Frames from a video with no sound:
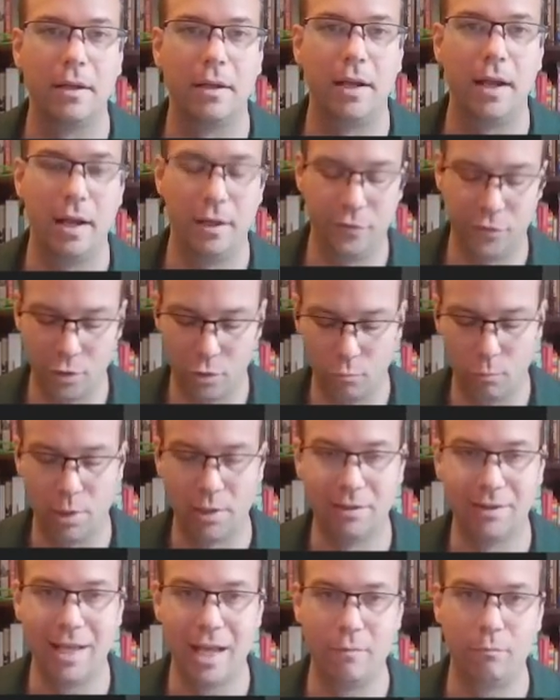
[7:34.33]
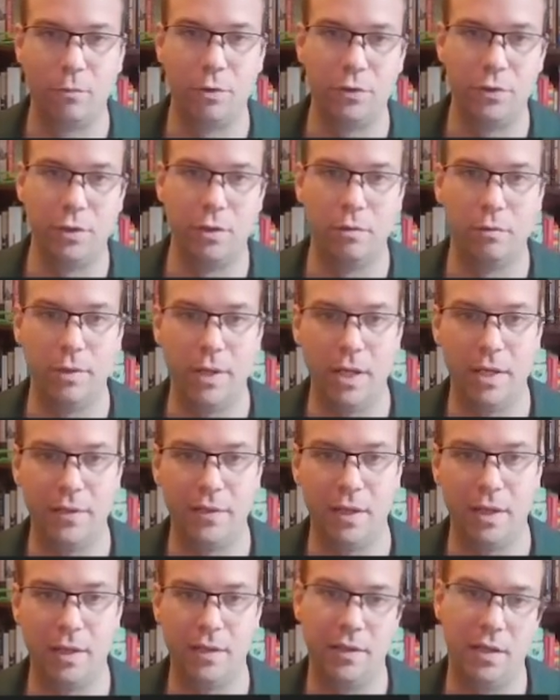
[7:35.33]
And so what let will do
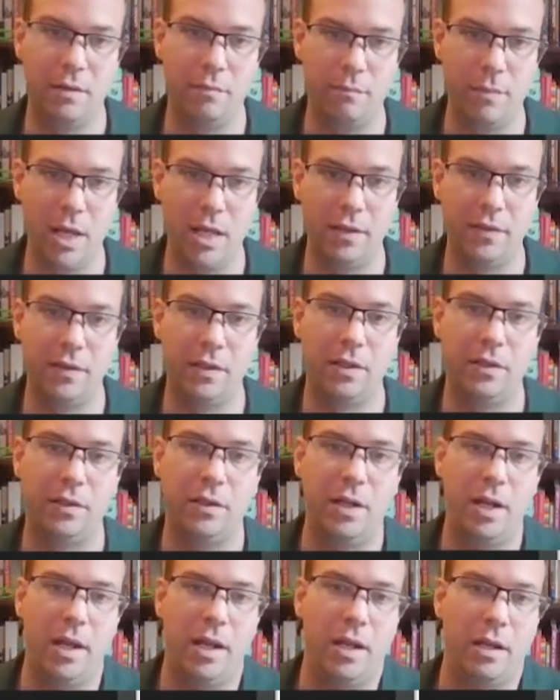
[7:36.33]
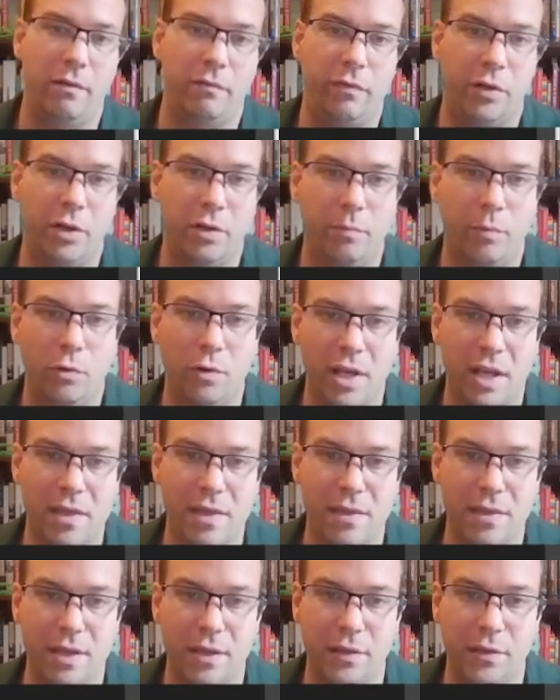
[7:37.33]
is it makes it a variable
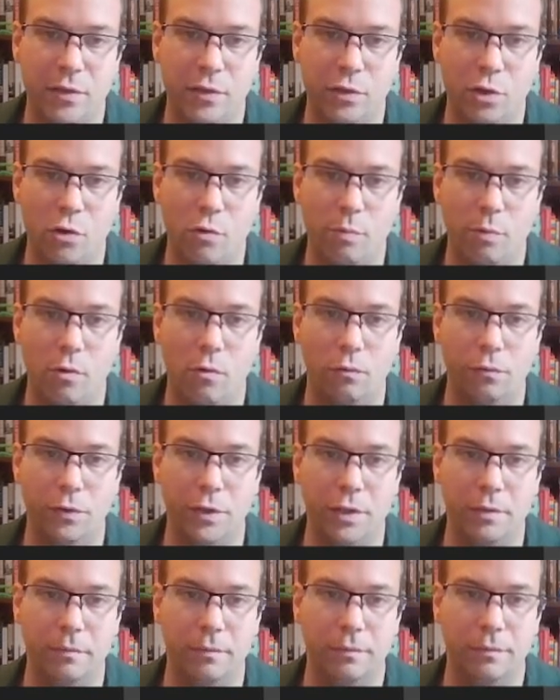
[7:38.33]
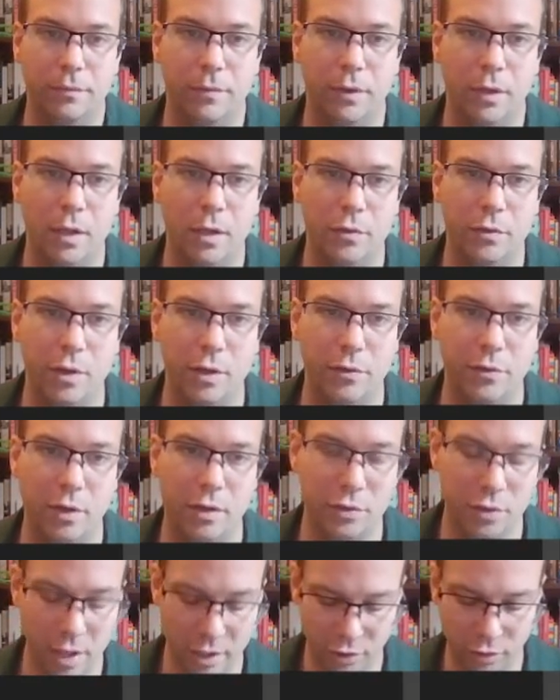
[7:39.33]
in this scope only. So
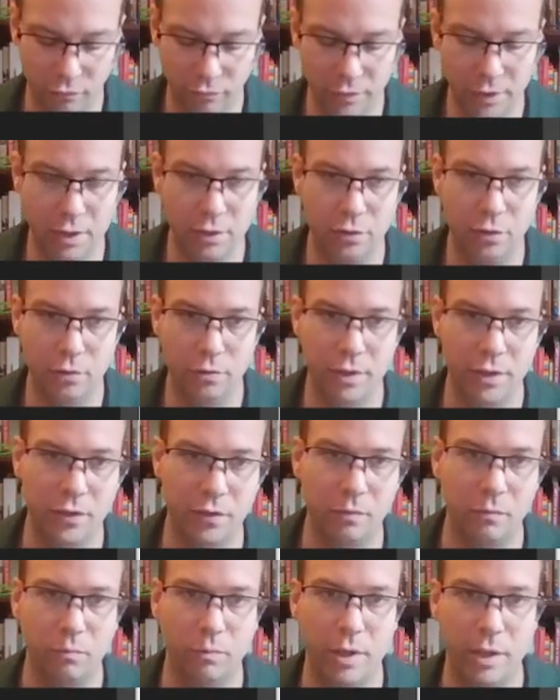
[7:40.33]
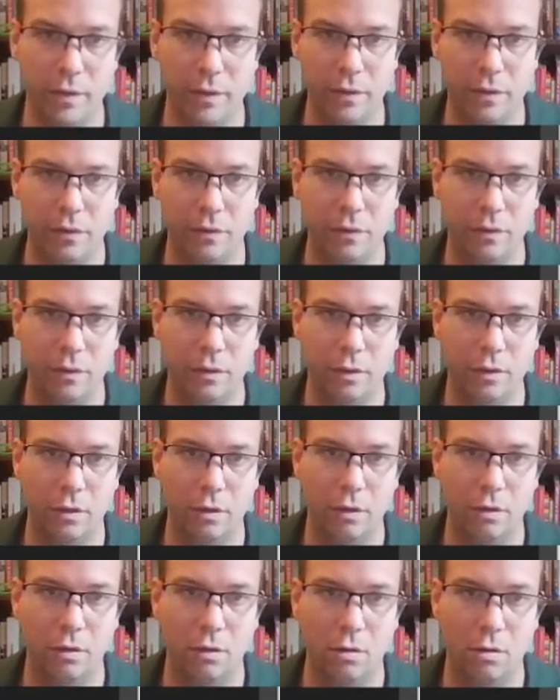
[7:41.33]
I should really do it with
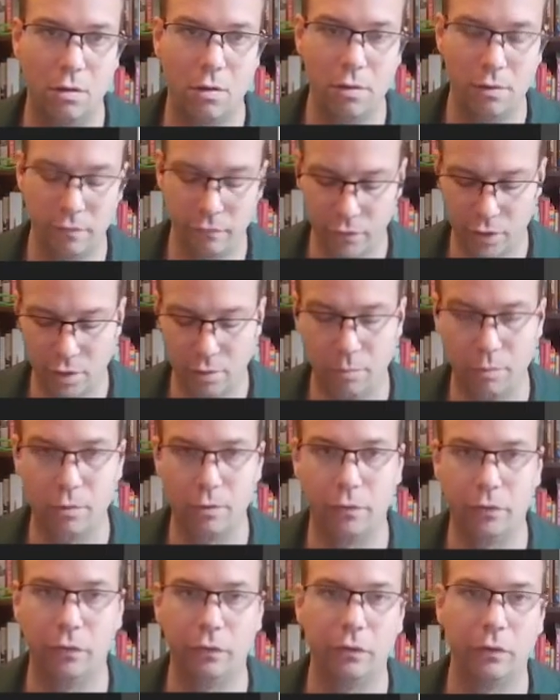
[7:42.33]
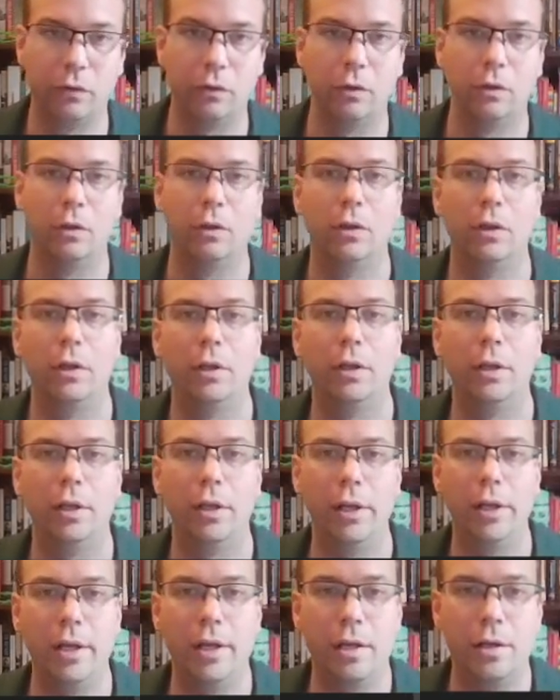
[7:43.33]
all the variables
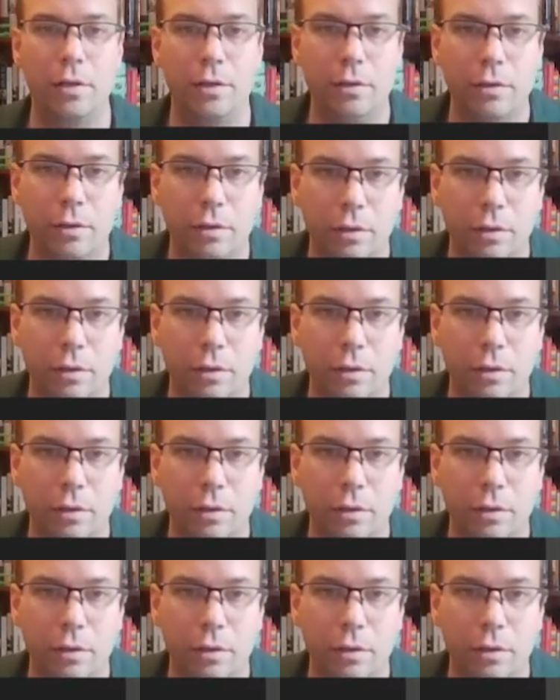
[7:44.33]
that